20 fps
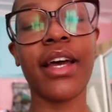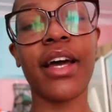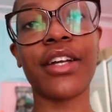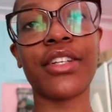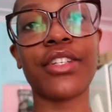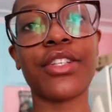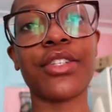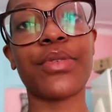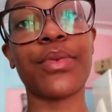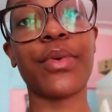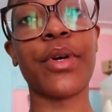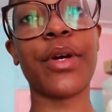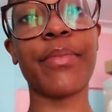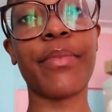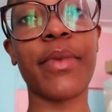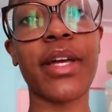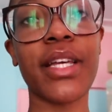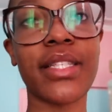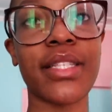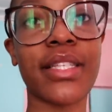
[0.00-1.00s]
I just wear
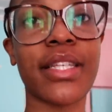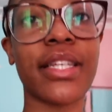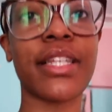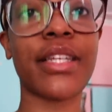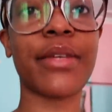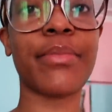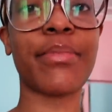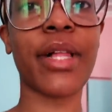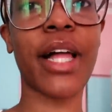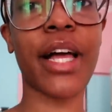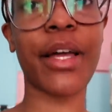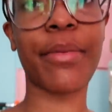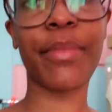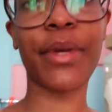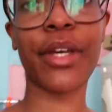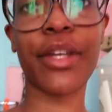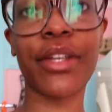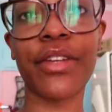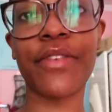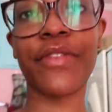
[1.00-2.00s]
my skinny black
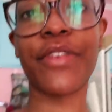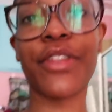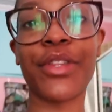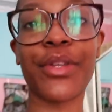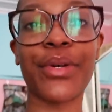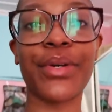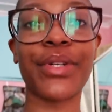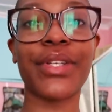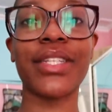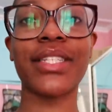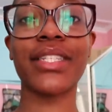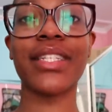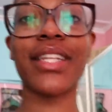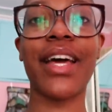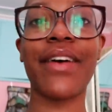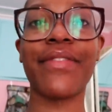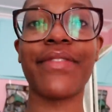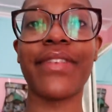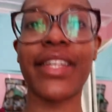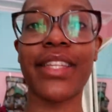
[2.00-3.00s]
belt, even though it doesn't
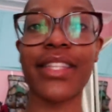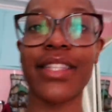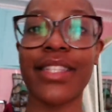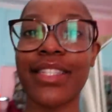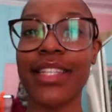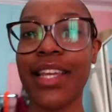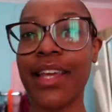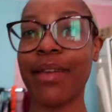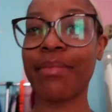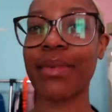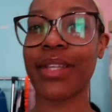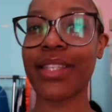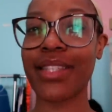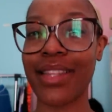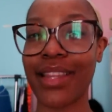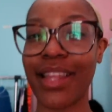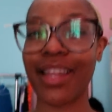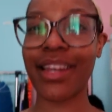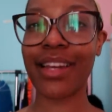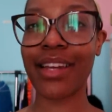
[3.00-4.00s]
have like the same
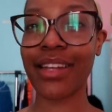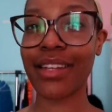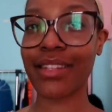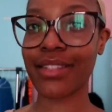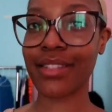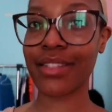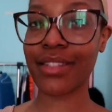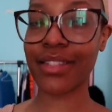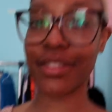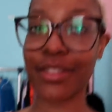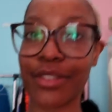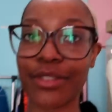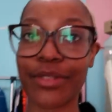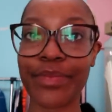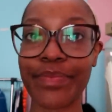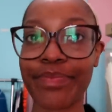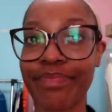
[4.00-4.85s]
aesthetic, it still,